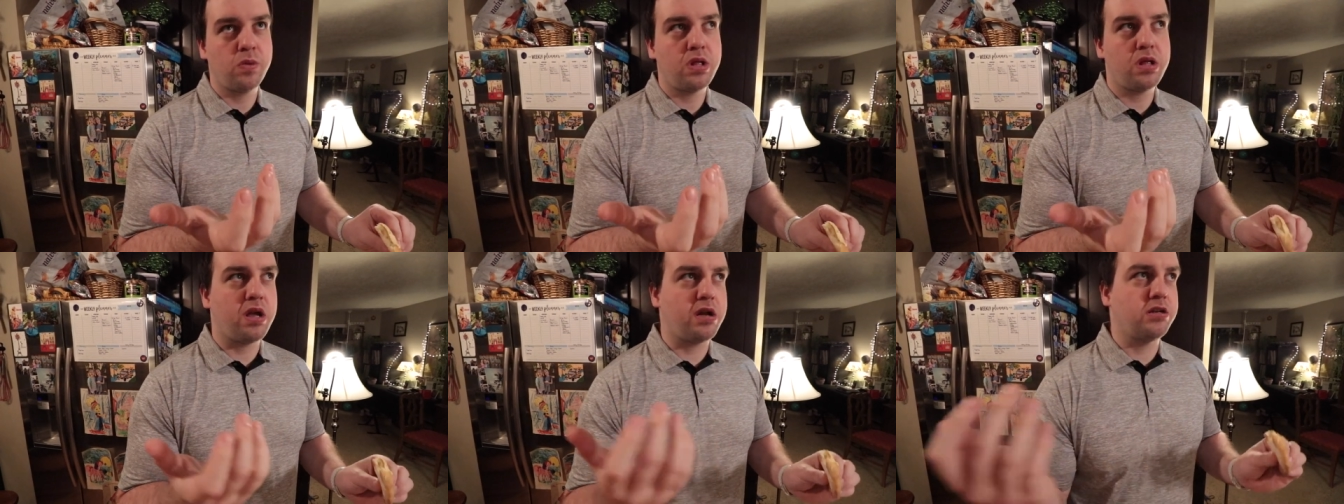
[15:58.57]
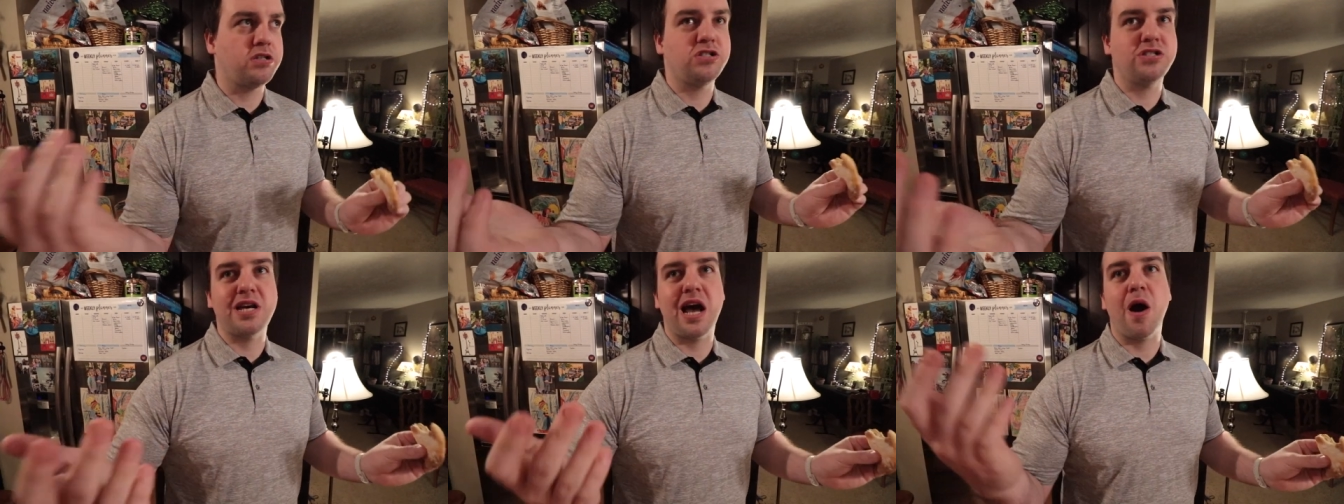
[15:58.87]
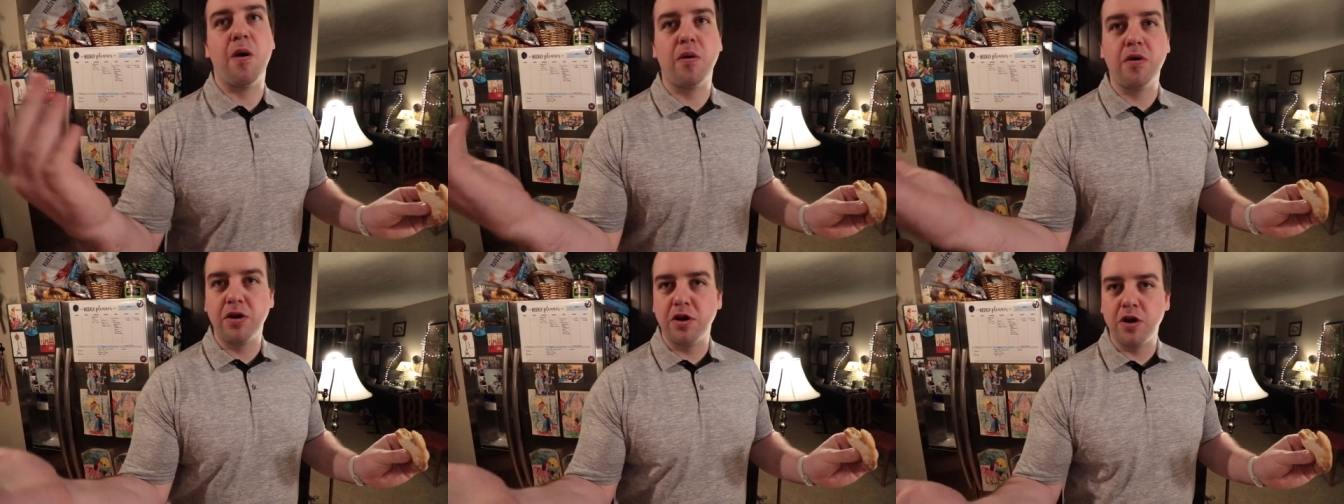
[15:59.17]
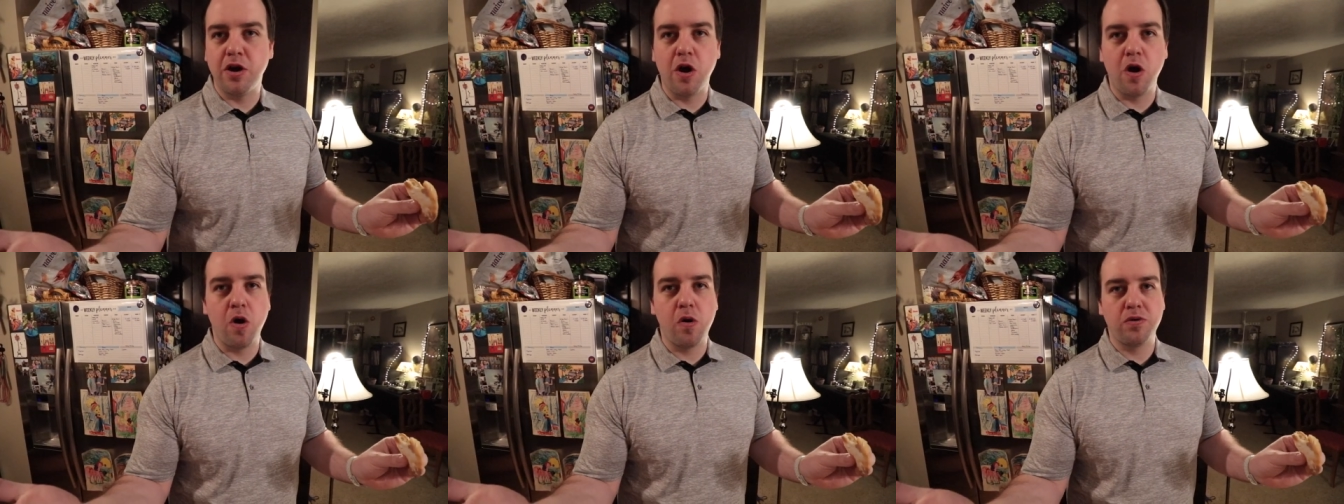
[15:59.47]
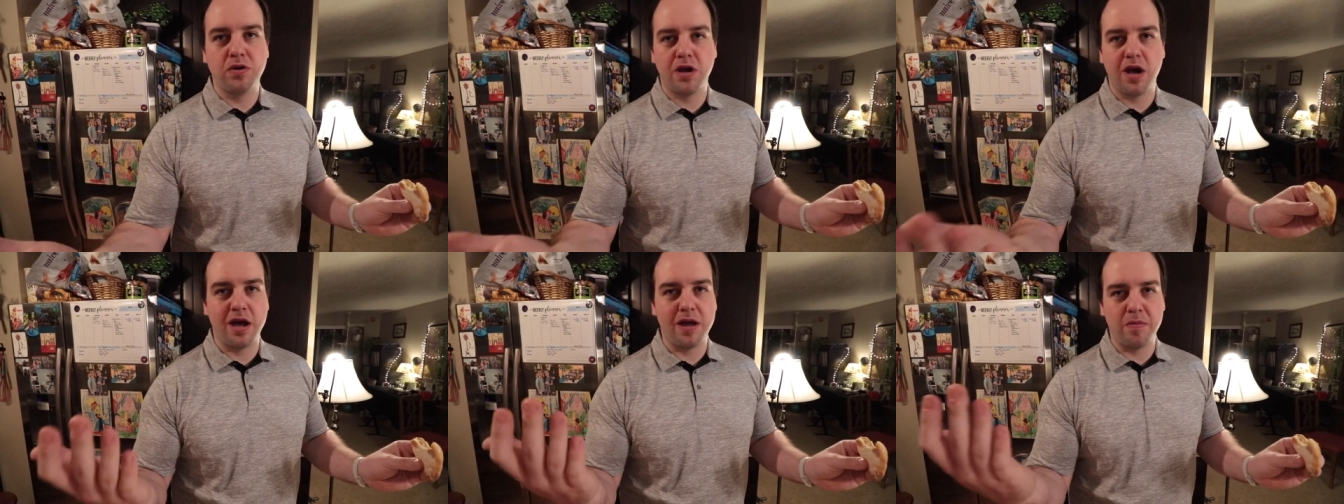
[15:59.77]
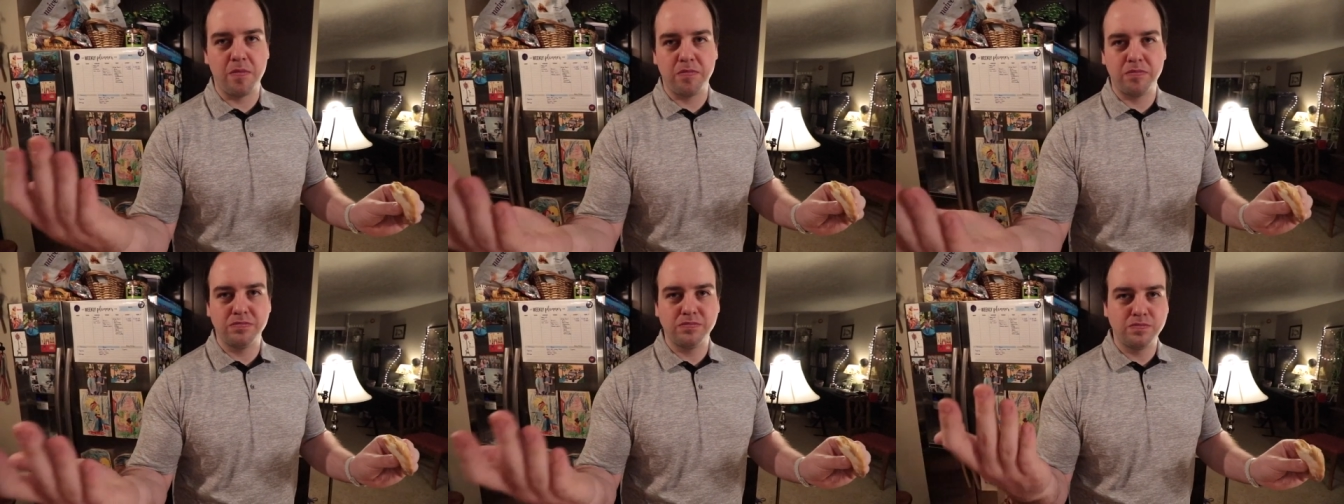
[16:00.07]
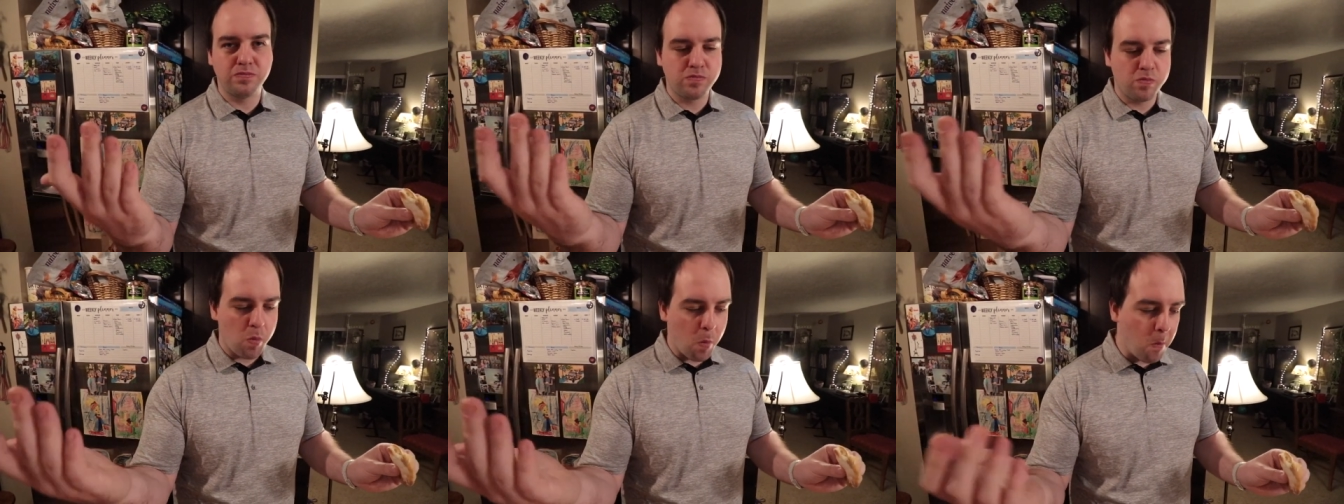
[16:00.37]
like a sourdough type.
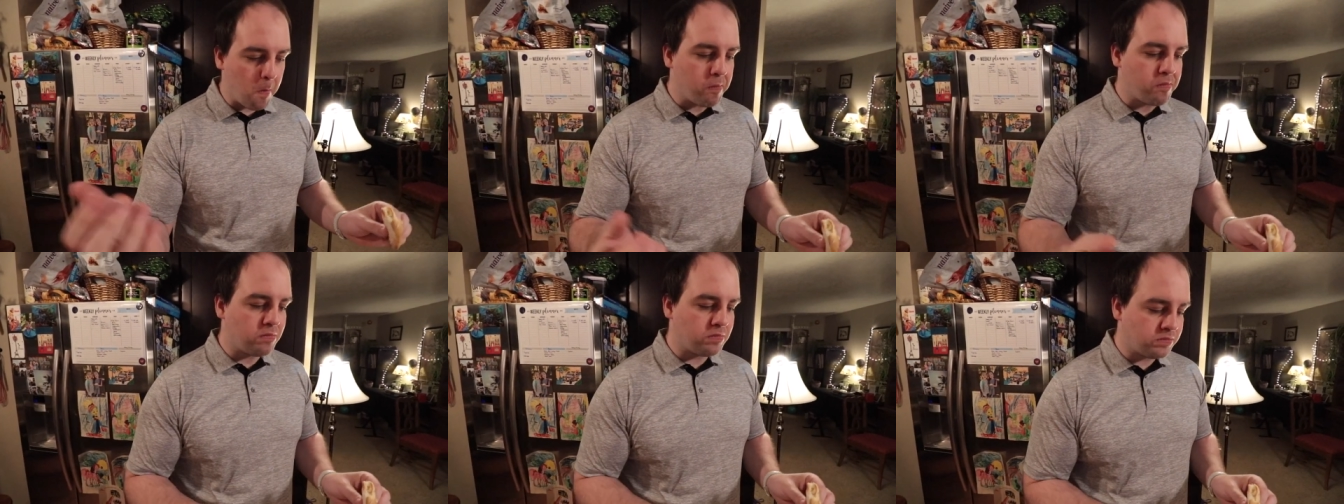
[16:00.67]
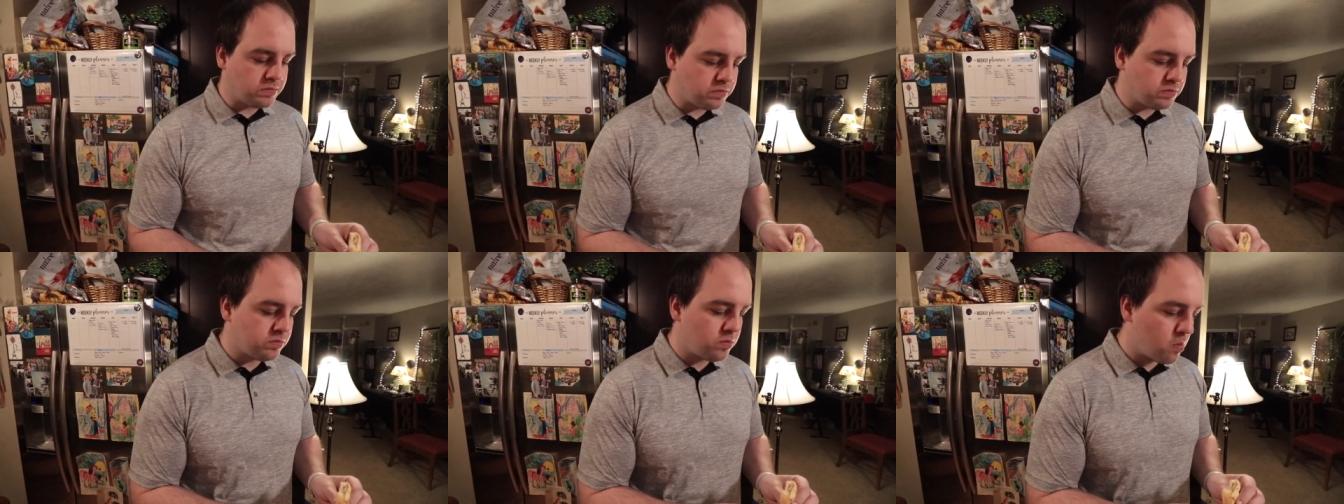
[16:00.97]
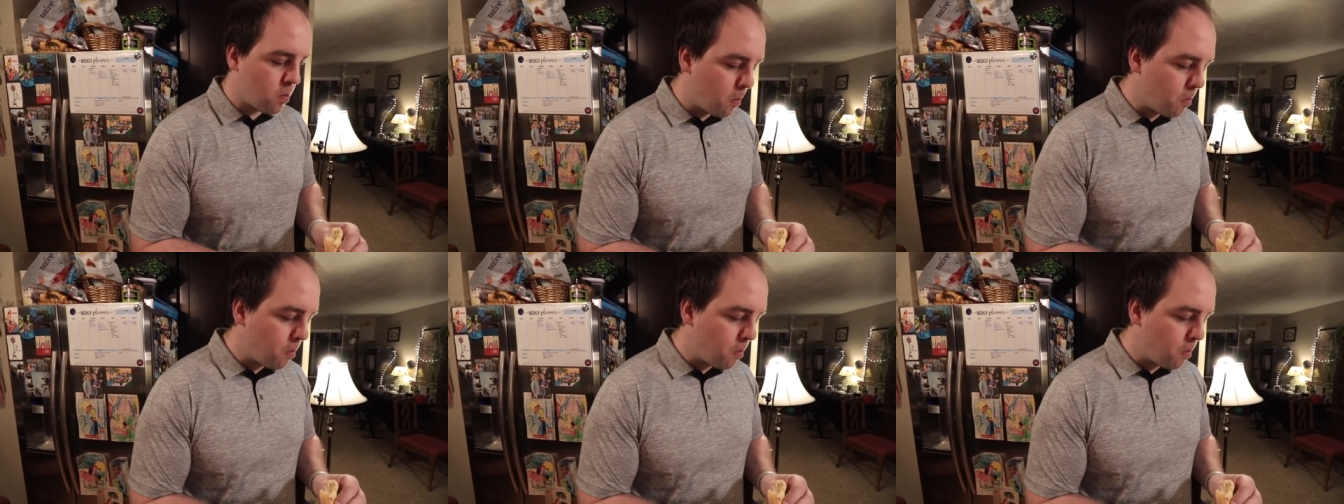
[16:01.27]
Chewy. Mm-hmm.